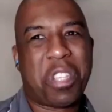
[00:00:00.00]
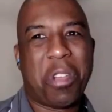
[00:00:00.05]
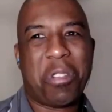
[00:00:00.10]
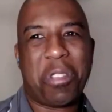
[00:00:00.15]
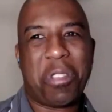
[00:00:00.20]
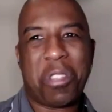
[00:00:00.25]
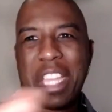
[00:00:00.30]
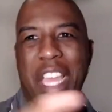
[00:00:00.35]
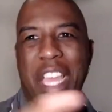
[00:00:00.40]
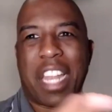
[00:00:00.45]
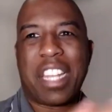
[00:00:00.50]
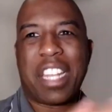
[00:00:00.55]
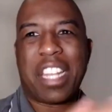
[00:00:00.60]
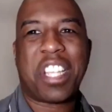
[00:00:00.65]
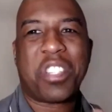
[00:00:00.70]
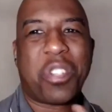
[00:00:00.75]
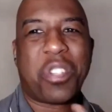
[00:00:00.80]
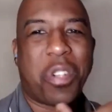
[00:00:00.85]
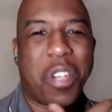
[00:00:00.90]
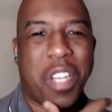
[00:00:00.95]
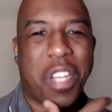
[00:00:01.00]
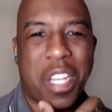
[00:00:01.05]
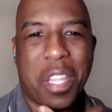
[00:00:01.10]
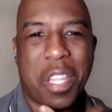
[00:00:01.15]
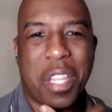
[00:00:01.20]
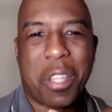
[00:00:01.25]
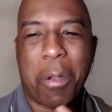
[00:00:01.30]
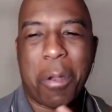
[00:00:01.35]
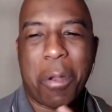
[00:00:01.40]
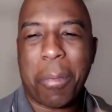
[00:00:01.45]
So you kind of touched on it
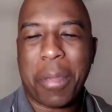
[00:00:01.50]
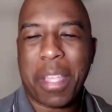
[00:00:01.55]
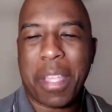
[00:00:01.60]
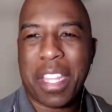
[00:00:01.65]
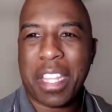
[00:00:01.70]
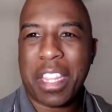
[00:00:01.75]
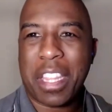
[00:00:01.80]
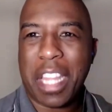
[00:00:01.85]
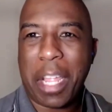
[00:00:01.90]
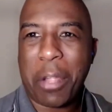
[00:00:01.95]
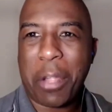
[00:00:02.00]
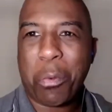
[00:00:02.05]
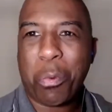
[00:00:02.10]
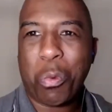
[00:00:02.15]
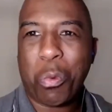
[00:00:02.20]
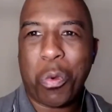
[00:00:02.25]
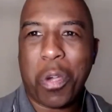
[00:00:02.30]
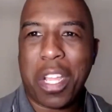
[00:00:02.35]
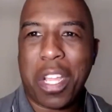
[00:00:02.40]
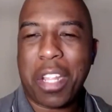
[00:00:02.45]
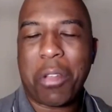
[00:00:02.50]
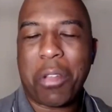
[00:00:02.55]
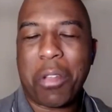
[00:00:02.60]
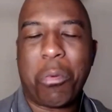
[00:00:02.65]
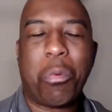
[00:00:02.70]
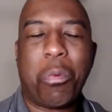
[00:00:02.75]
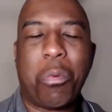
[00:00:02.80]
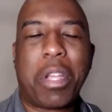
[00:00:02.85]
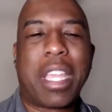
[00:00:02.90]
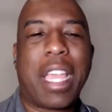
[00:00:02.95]
a little bit, like what
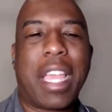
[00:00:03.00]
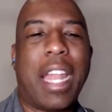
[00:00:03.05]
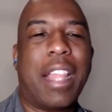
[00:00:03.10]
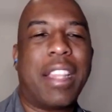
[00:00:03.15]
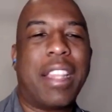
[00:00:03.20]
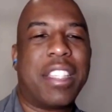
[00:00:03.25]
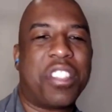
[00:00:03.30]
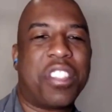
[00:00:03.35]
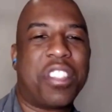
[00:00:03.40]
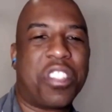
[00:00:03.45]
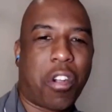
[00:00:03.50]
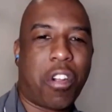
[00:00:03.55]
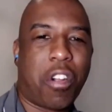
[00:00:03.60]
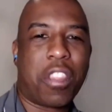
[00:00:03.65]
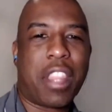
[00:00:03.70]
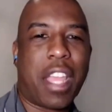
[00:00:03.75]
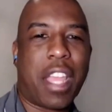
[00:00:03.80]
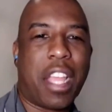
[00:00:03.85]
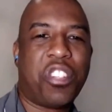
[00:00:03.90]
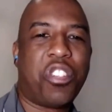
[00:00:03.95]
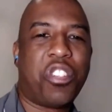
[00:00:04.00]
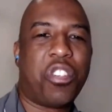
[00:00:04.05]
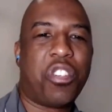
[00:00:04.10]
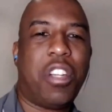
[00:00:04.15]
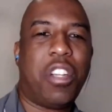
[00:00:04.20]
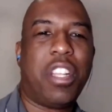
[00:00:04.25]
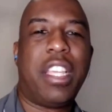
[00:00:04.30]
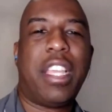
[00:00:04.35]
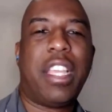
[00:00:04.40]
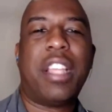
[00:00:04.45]
kind of started that
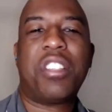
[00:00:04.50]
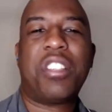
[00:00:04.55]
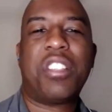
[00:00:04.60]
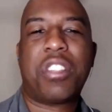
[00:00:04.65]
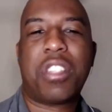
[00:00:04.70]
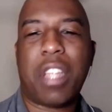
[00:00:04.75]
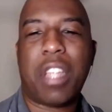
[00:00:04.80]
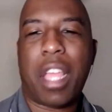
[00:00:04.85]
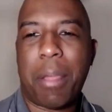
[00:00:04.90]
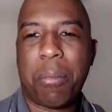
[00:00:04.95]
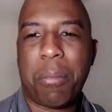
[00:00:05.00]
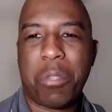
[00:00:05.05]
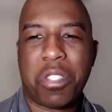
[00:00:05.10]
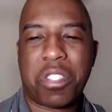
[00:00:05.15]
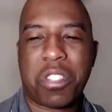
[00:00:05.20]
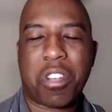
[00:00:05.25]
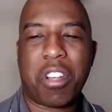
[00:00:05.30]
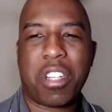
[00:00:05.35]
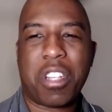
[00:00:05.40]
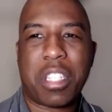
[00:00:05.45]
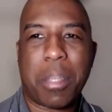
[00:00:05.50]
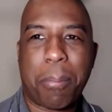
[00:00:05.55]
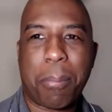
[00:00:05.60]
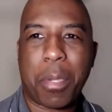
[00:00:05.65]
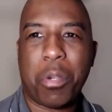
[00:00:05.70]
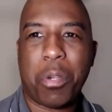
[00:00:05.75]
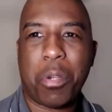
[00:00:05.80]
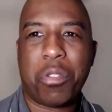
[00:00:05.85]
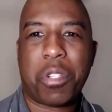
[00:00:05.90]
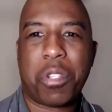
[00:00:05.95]
journey as you started to
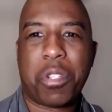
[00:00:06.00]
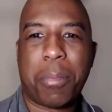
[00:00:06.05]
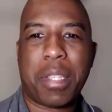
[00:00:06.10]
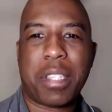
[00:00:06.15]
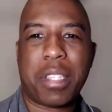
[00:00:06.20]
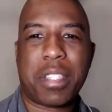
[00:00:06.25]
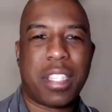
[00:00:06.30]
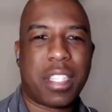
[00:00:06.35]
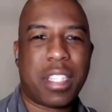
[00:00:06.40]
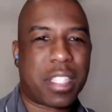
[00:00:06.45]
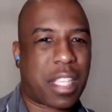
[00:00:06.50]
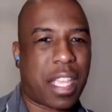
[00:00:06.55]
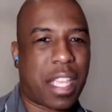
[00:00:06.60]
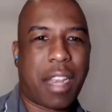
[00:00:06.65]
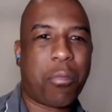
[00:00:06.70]
build your business?